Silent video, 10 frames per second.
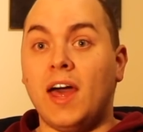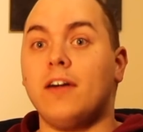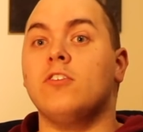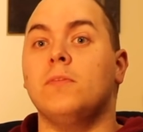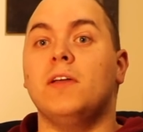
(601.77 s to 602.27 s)

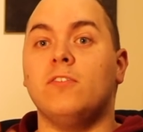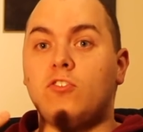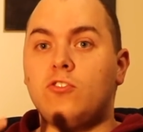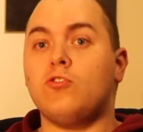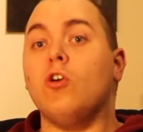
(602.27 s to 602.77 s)
that could have been
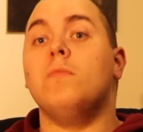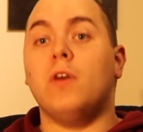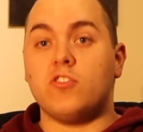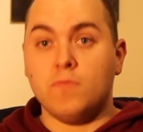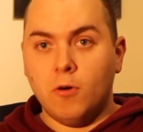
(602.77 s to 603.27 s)
so
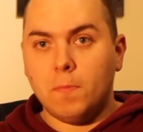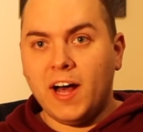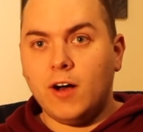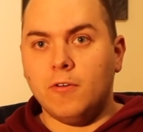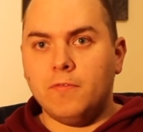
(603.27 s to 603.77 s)
much more
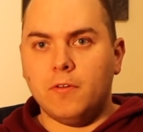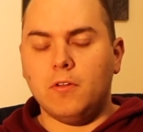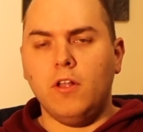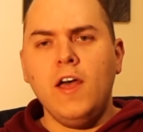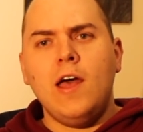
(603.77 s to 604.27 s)

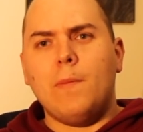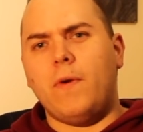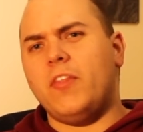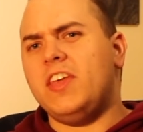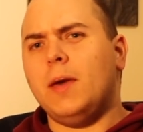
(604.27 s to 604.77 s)
powerful,
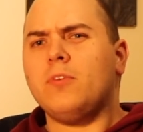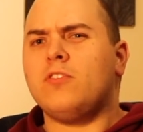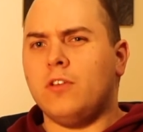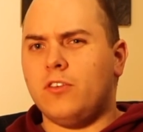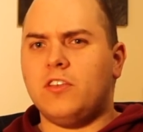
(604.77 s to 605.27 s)
but the
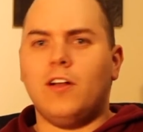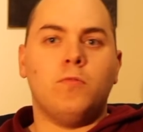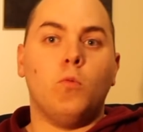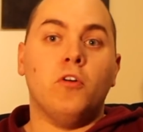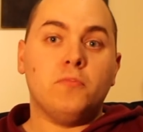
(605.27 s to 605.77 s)
episode
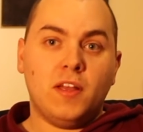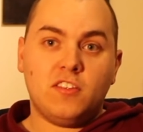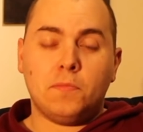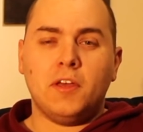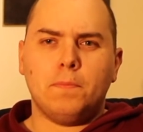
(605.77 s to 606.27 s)
itself was
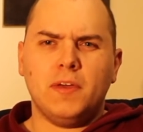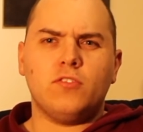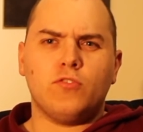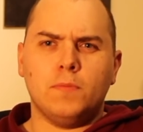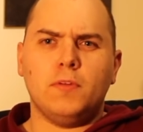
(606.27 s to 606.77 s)
meant to be a
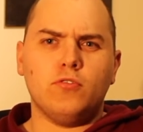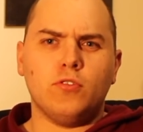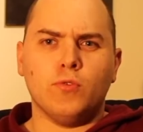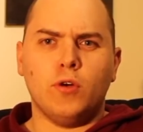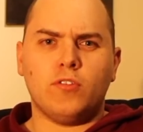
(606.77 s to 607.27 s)
big tribute
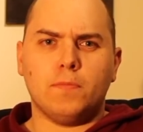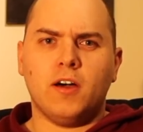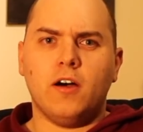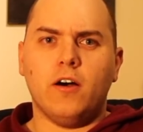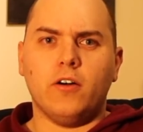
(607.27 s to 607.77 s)
to Rosa
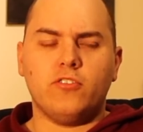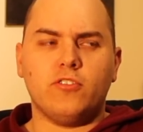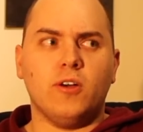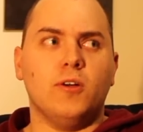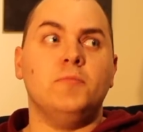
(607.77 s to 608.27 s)
Parks,
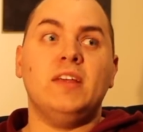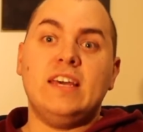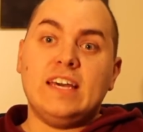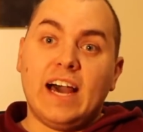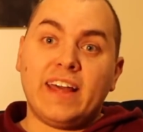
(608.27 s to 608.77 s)
so
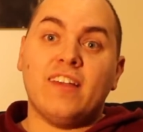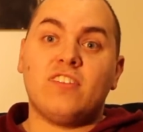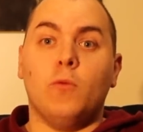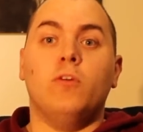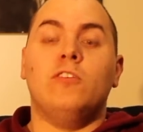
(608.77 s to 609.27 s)
I
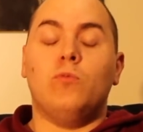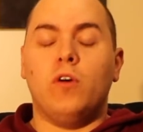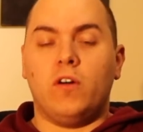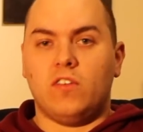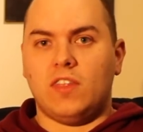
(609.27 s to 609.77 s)
guess that wouldn't have
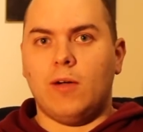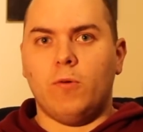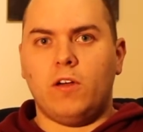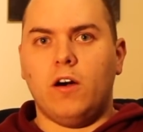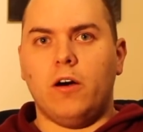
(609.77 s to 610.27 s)
worked in that
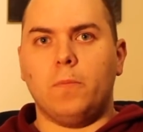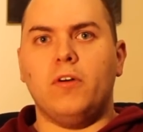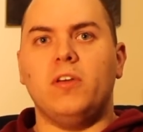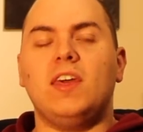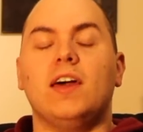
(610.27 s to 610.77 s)
regard.
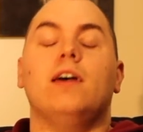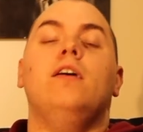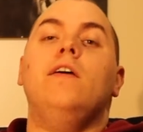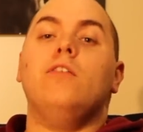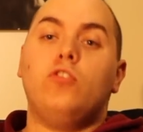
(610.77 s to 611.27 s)
But yeah,
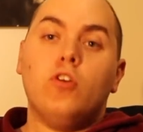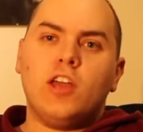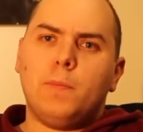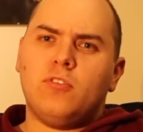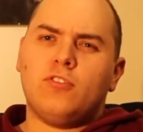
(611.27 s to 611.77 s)

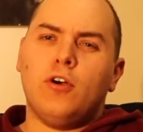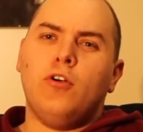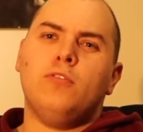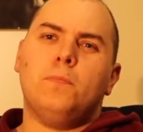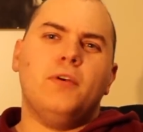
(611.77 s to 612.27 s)
good
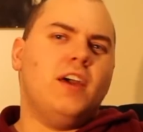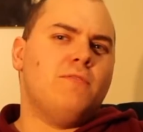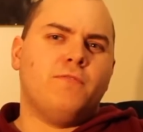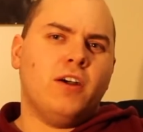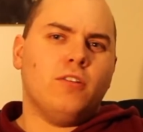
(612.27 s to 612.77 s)
episode, but
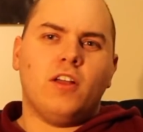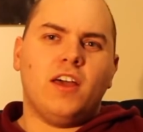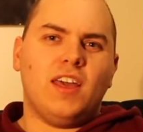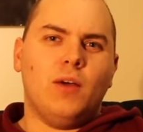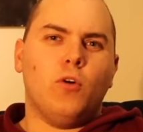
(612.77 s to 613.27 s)
it felt
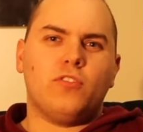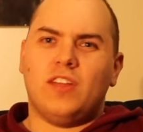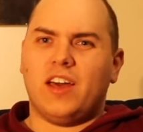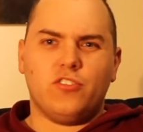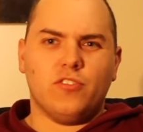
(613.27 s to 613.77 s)
like it
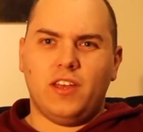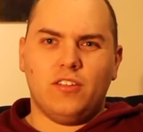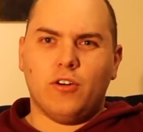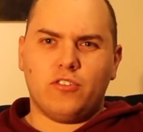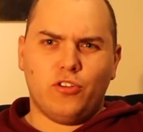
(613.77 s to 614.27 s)
wasn't actually a
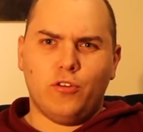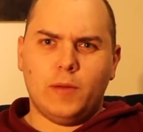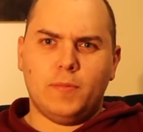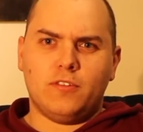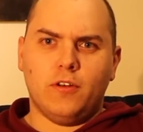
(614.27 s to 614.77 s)
Doctor Who
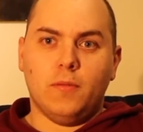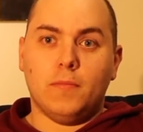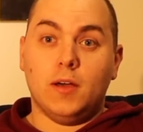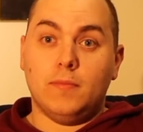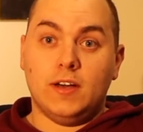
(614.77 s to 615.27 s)
episode in
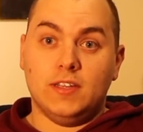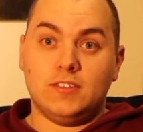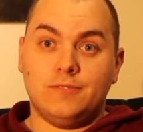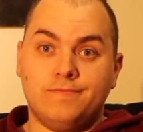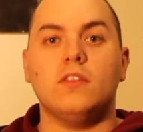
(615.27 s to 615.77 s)
my
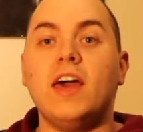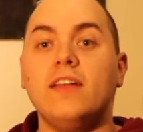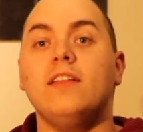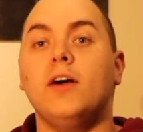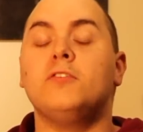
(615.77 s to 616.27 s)
mind.
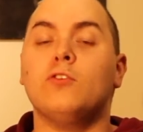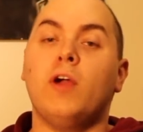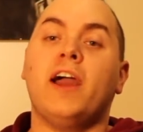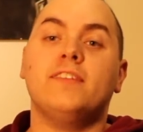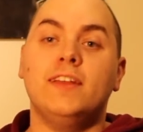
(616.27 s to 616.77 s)
Then there was
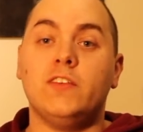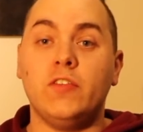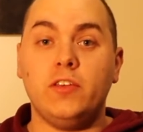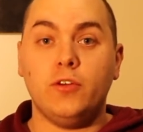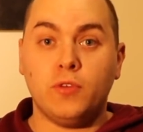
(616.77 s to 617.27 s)
Arachnids
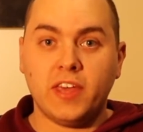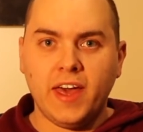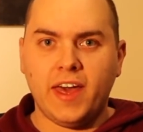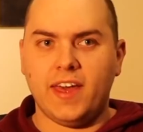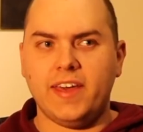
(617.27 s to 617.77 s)
in the
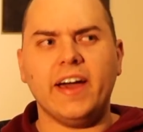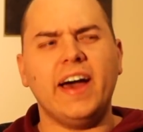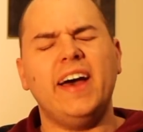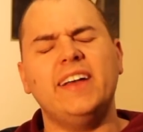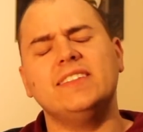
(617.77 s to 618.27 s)
UK,
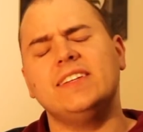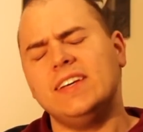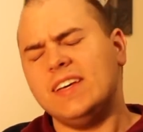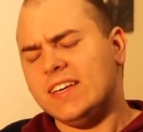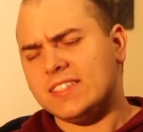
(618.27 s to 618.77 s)
and
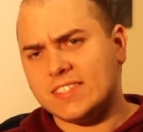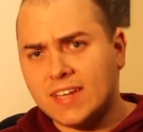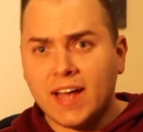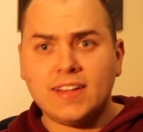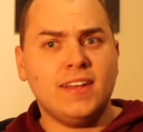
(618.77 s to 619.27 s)

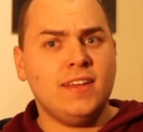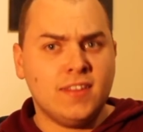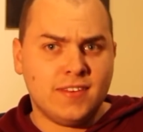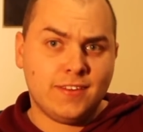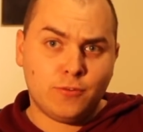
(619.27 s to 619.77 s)
sadly
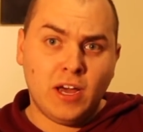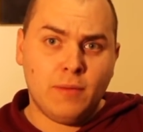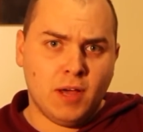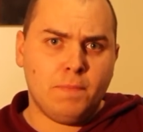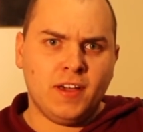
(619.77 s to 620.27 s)
this is
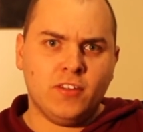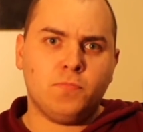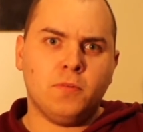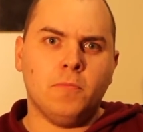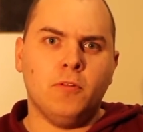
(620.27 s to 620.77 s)
where my
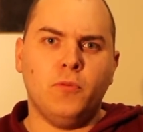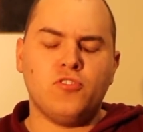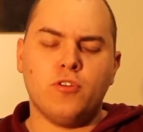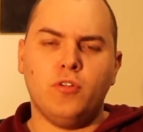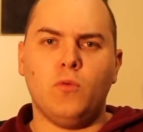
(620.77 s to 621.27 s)
biggest problem
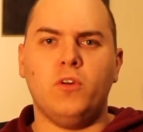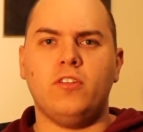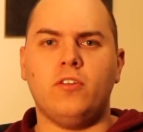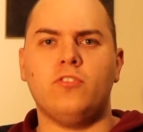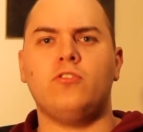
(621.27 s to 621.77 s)
with Jodie
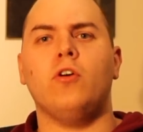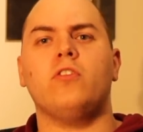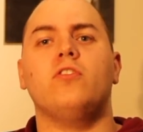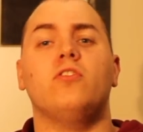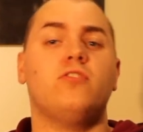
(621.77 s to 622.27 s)
Whittaker's
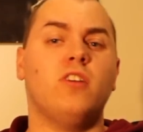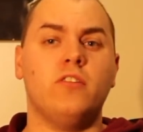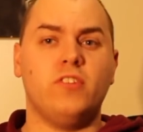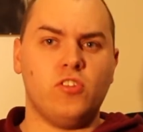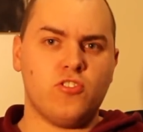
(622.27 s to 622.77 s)
Doctor
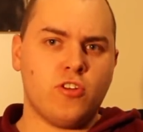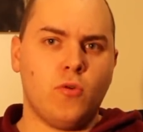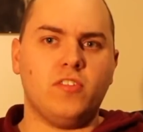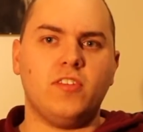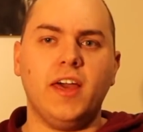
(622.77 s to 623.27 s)
started to
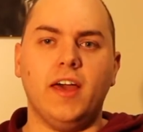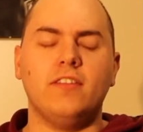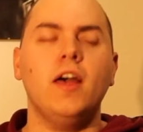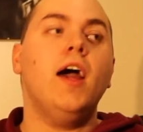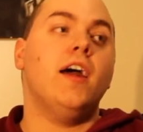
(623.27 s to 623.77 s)
show its head.